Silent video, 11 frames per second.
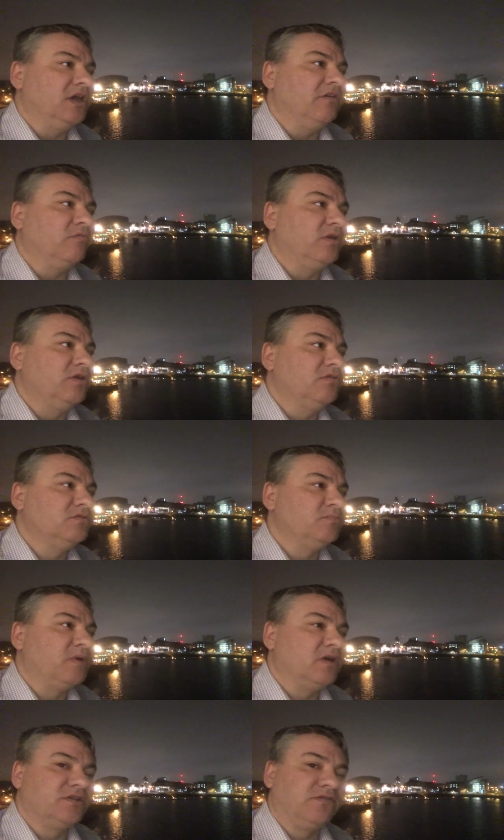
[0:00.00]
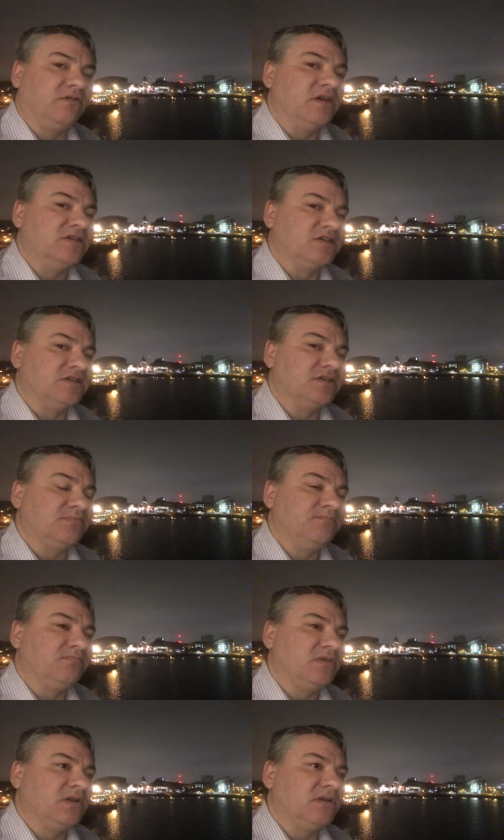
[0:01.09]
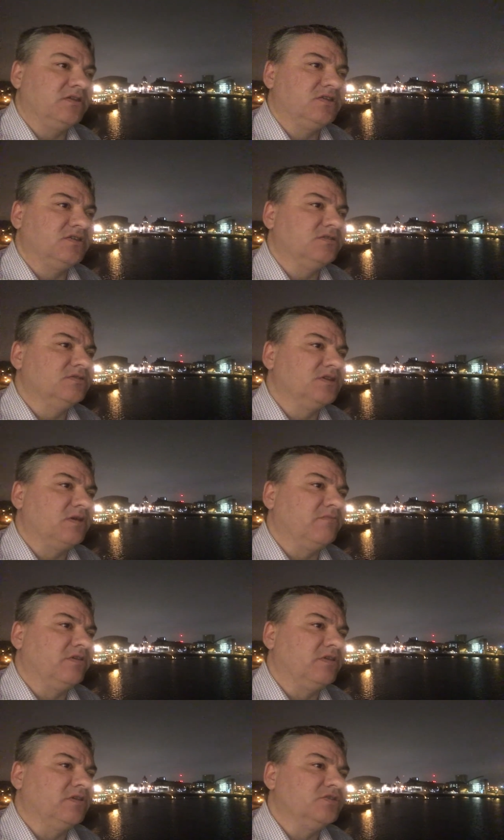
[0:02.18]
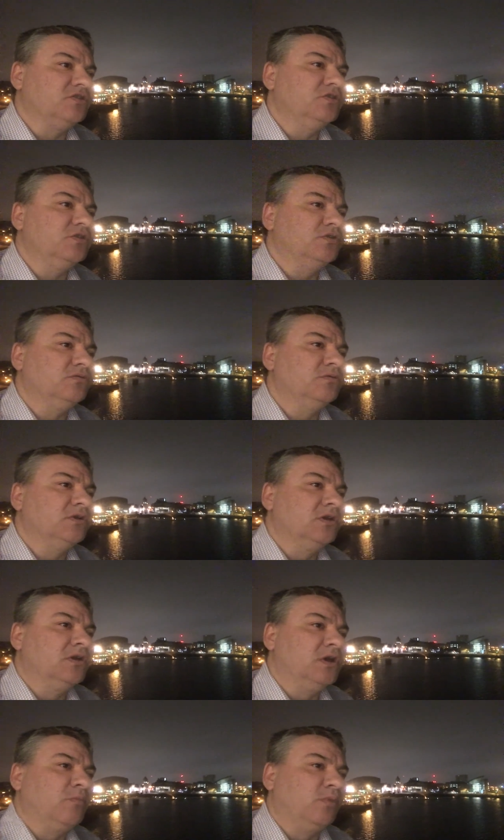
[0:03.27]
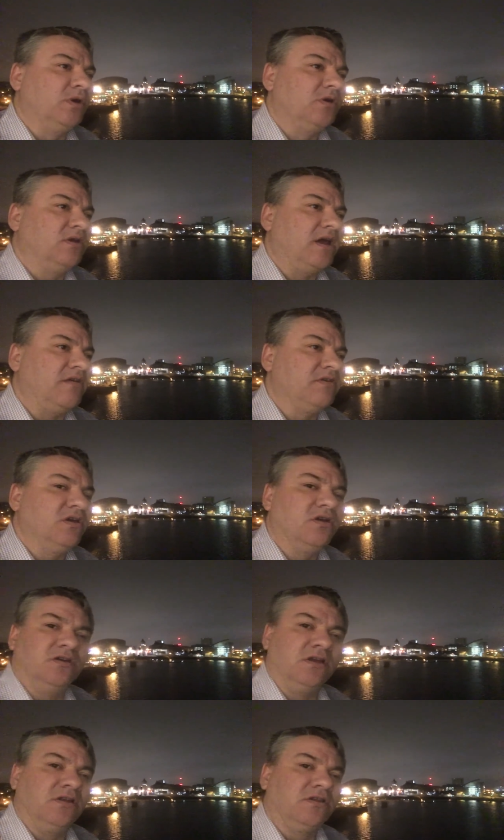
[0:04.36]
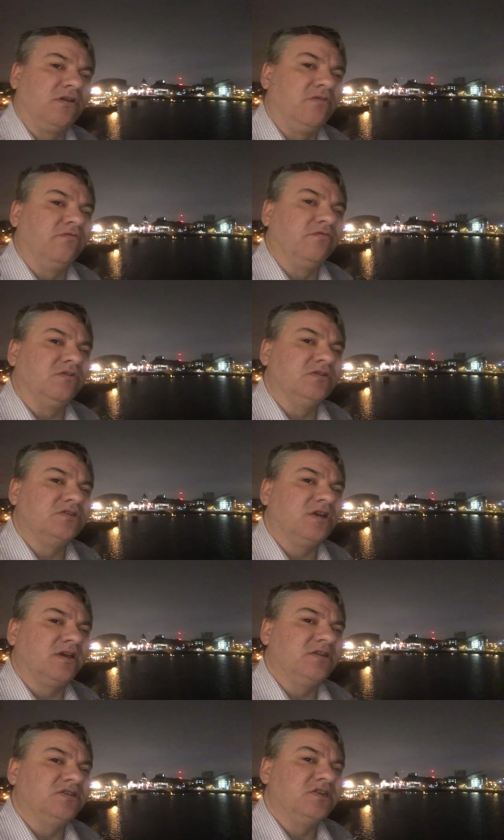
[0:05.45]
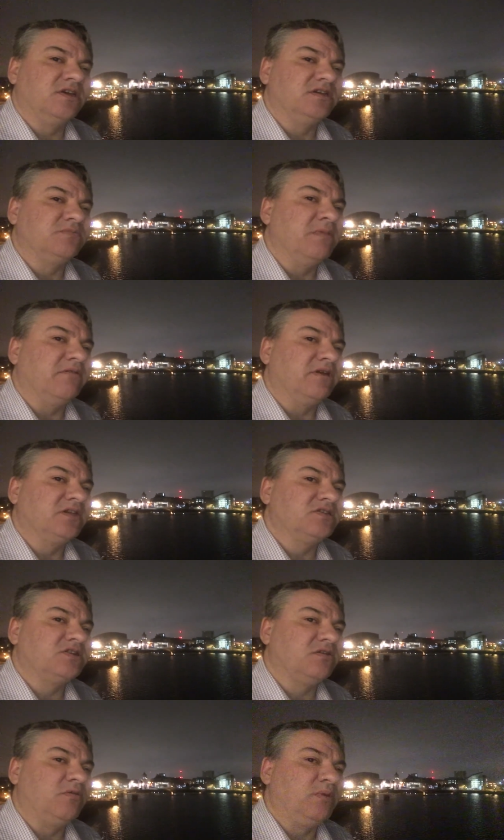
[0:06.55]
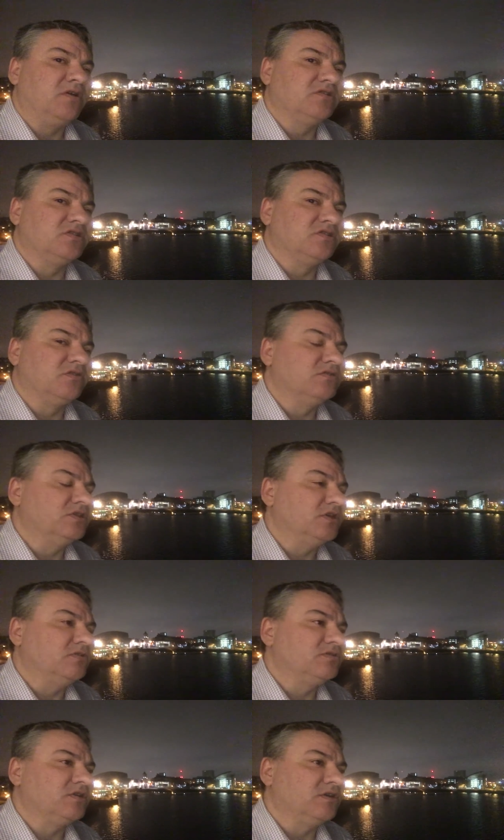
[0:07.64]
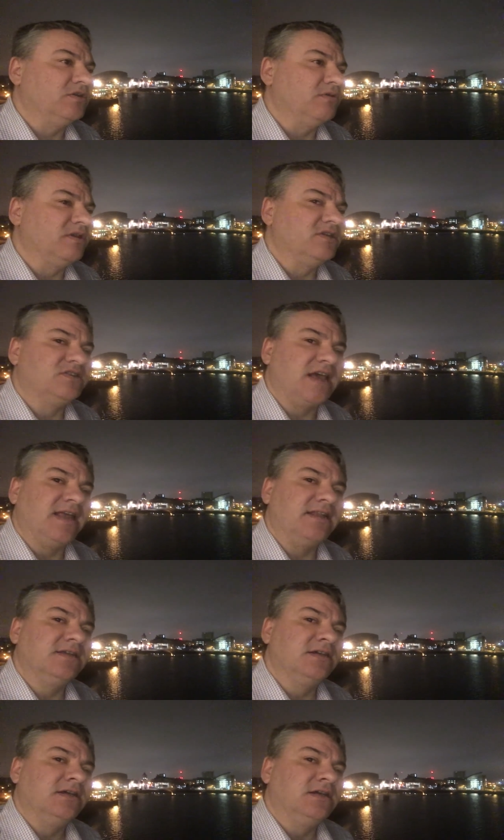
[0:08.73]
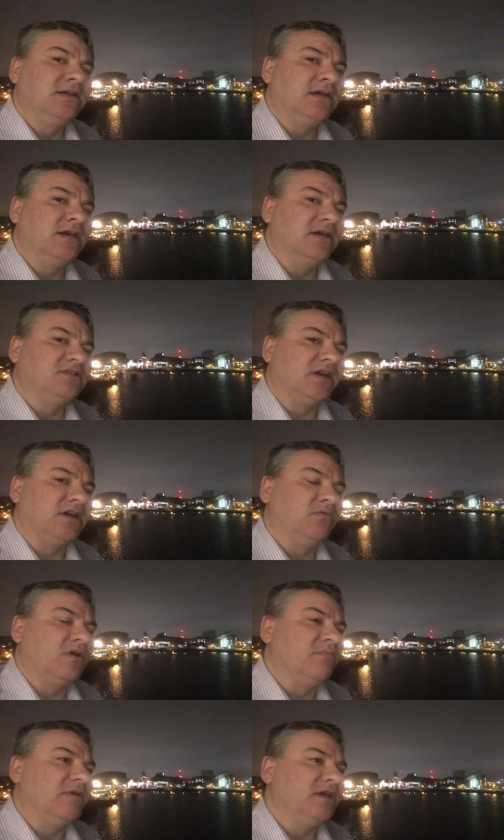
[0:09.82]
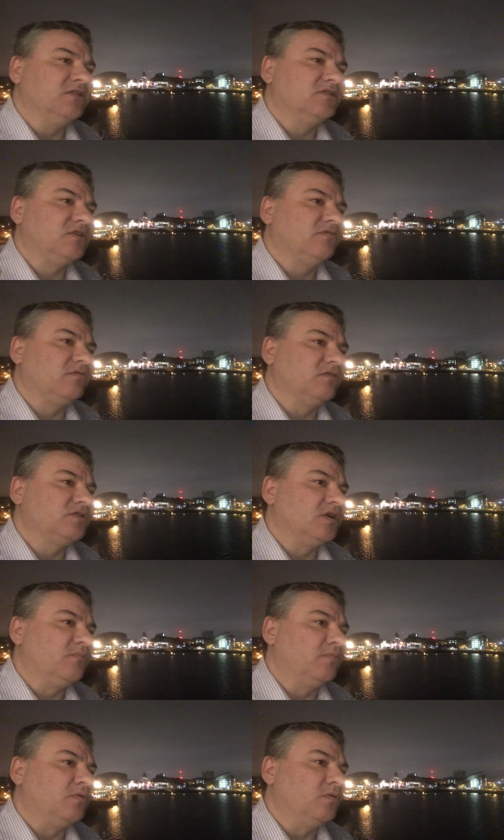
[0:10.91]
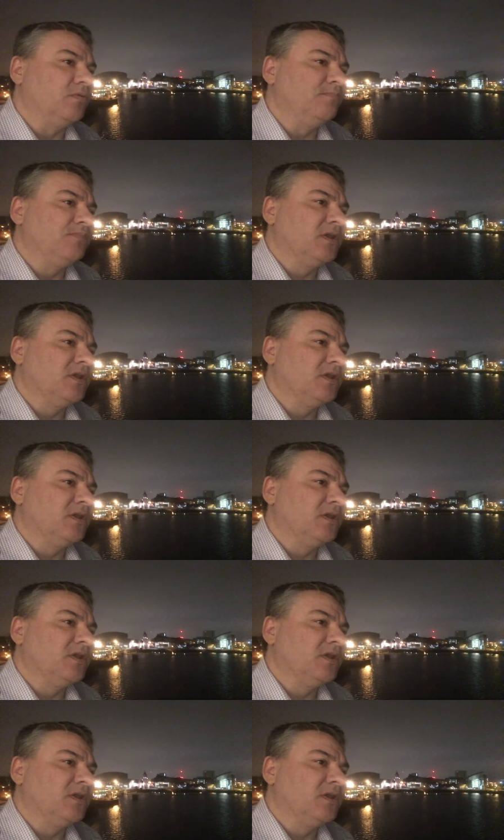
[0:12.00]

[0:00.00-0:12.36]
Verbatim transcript: if we use passphrases. Now this isn't something that's new, but having heard it at the conference, I can see its merits, so I'll pass this on to you so that you understand exactly what I mean. So for example,